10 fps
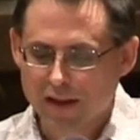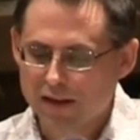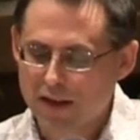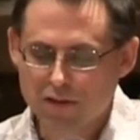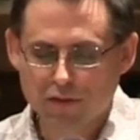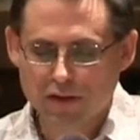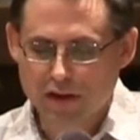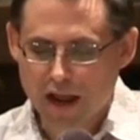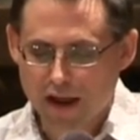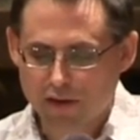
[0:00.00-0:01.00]
neither
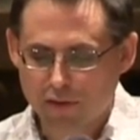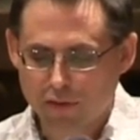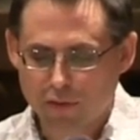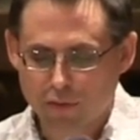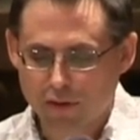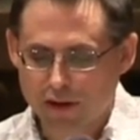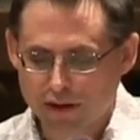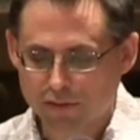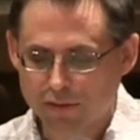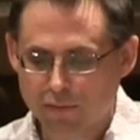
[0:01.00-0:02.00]
denial or
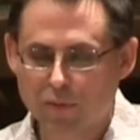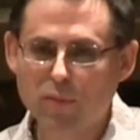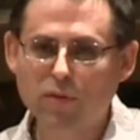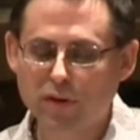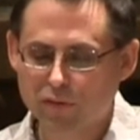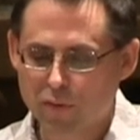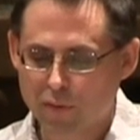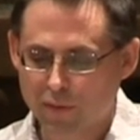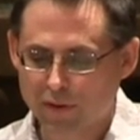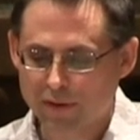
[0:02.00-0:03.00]
guilt will move us
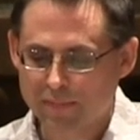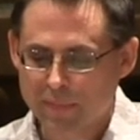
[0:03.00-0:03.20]
forward.